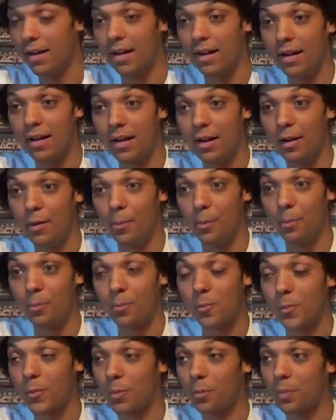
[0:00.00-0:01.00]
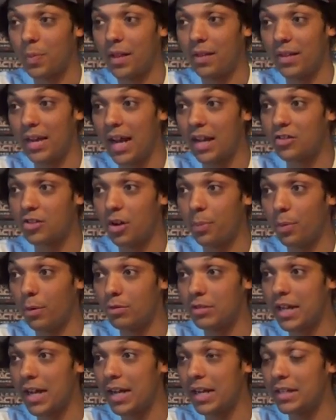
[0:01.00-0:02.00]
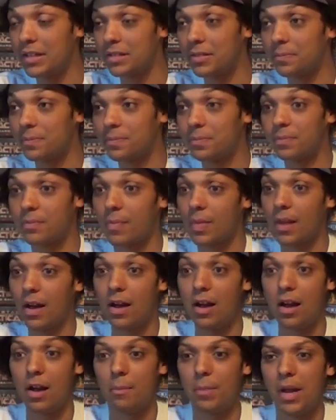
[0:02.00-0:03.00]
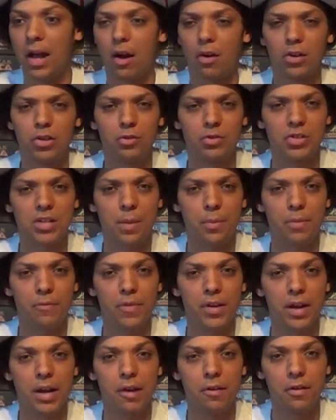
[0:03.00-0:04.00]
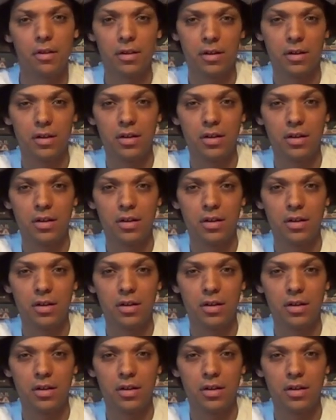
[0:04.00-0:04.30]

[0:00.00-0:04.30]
Um, the next couple of days, um, yeah, I'm gonna do a separate video.